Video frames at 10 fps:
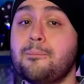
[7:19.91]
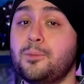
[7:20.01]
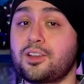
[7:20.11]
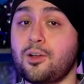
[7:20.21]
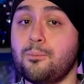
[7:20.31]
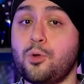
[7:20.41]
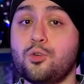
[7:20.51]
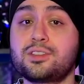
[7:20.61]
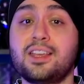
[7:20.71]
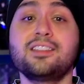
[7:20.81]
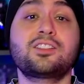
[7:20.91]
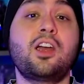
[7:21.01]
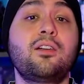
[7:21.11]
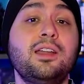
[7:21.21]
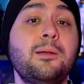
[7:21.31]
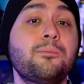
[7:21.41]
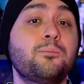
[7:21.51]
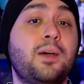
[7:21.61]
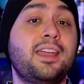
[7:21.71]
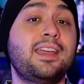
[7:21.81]
but composed entirely
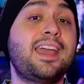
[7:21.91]
by